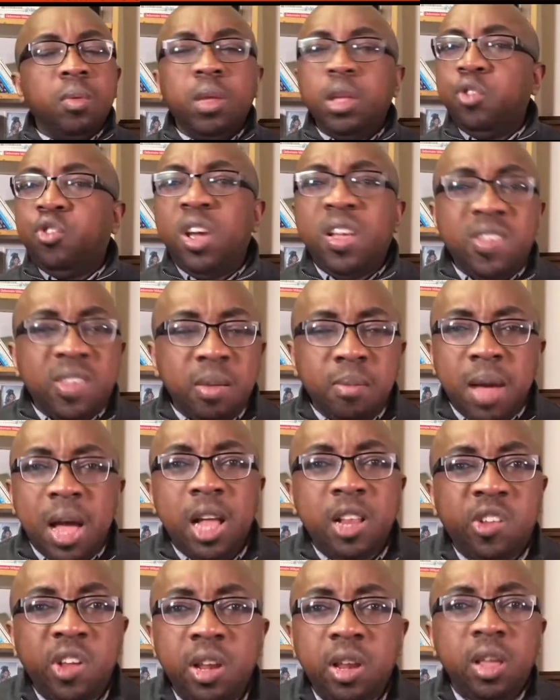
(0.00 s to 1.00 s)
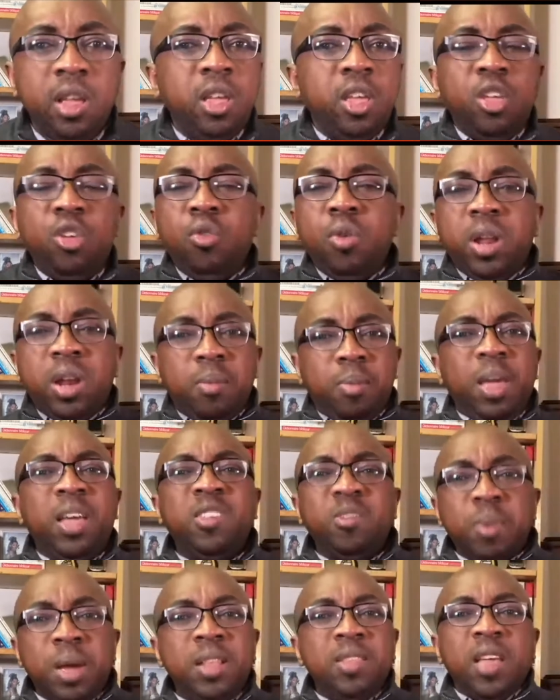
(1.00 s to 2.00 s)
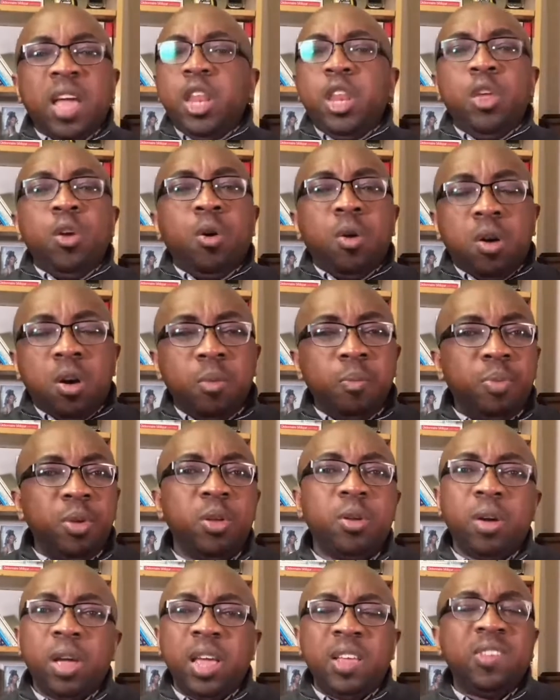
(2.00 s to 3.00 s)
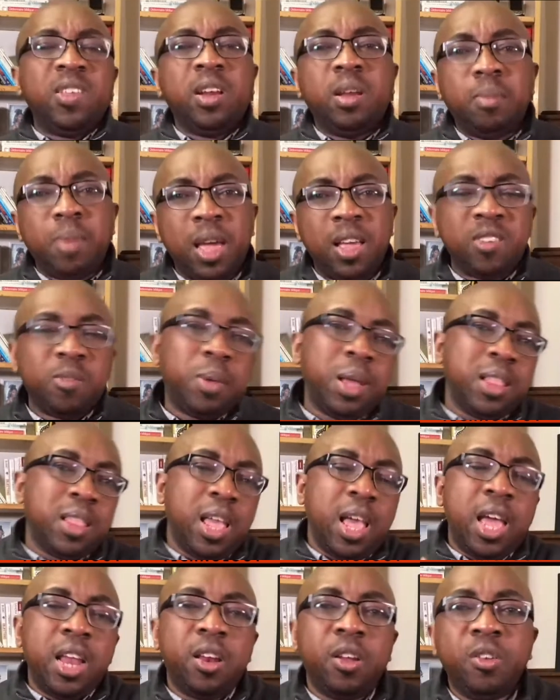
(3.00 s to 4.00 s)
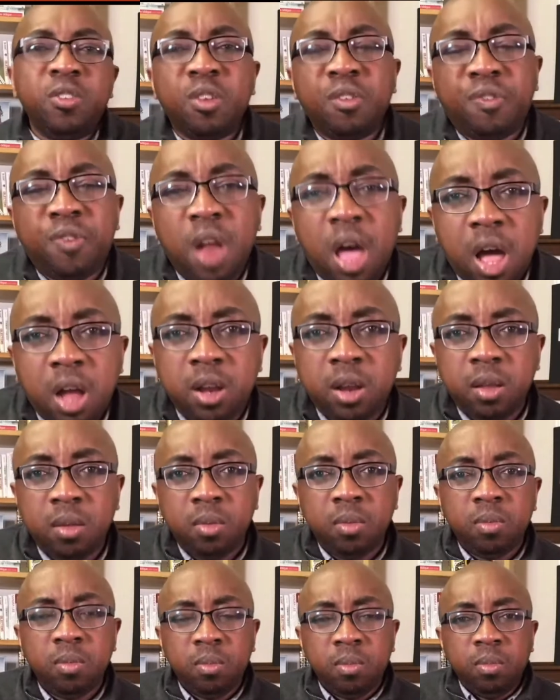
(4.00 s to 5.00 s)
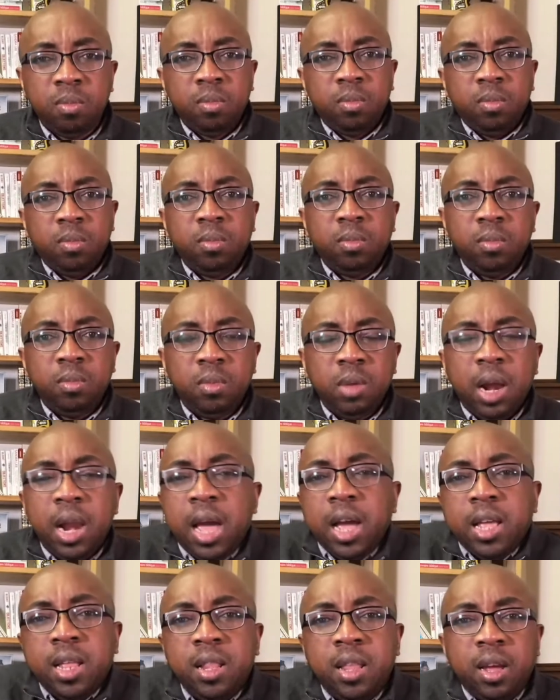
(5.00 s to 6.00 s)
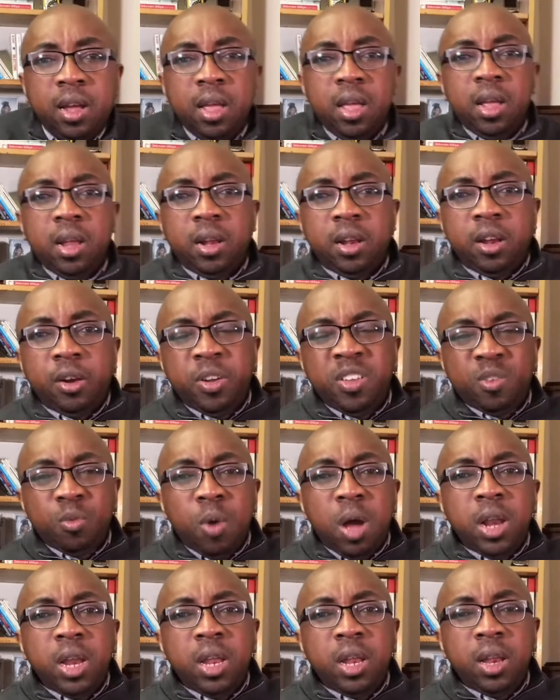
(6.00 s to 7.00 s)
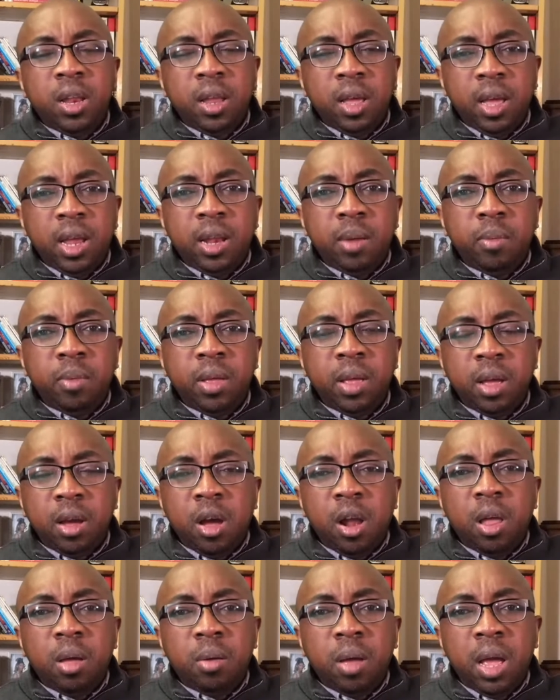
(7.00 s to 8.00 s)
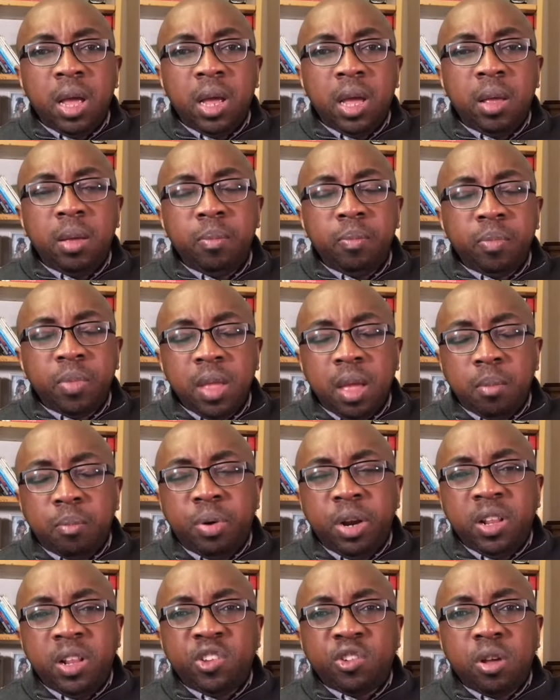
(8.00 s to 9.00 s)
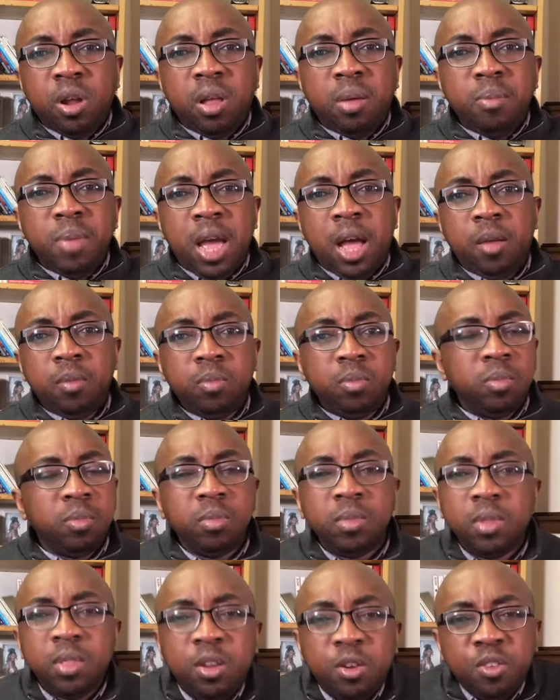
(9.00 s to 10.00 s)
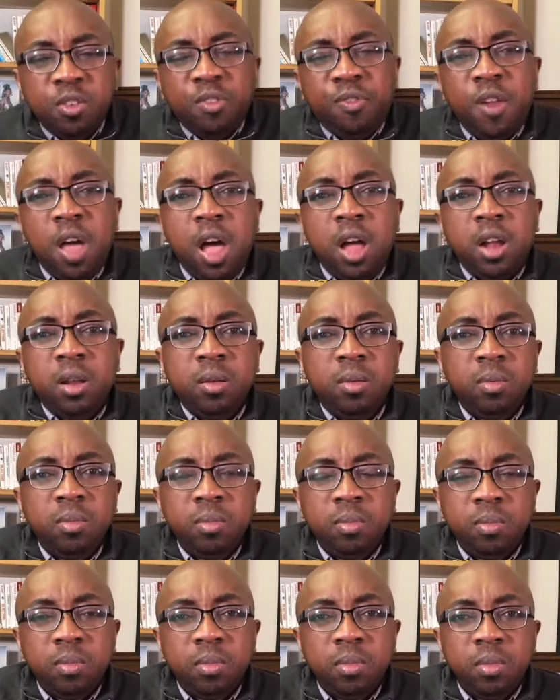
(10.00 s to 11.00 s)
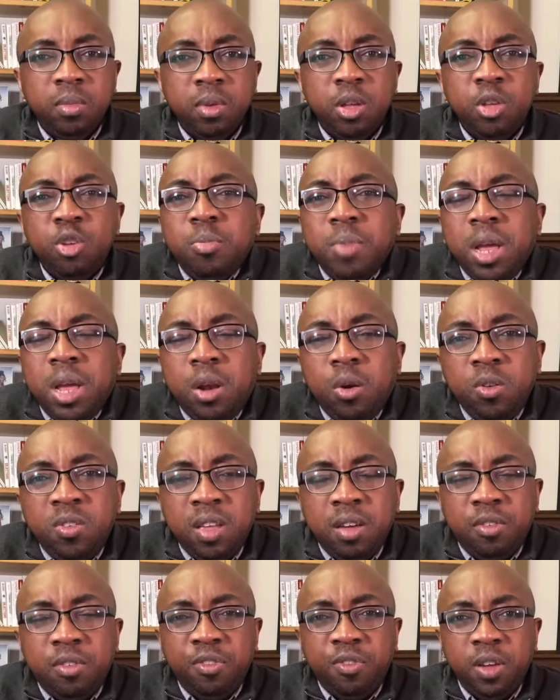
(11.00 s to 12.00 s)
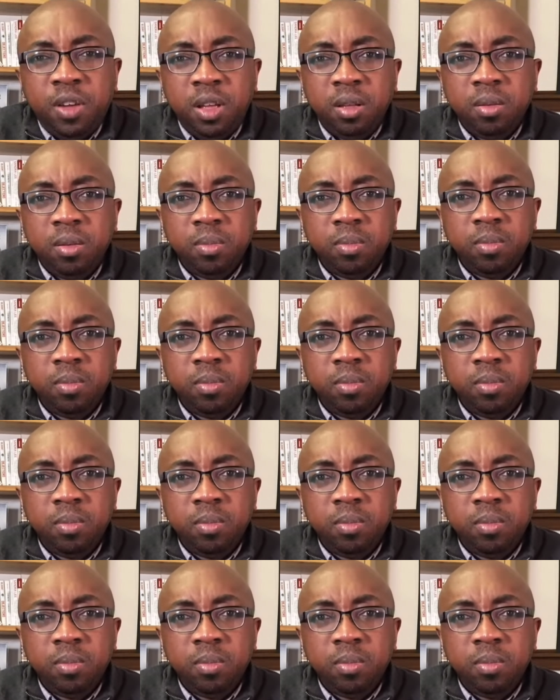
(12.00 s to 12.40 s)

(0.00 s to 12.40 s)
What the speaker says: Just imagine you're in a basement and your computer is in a basement and there is a flood. Like there is one in British Columbia. There is a flood. You may lose everything.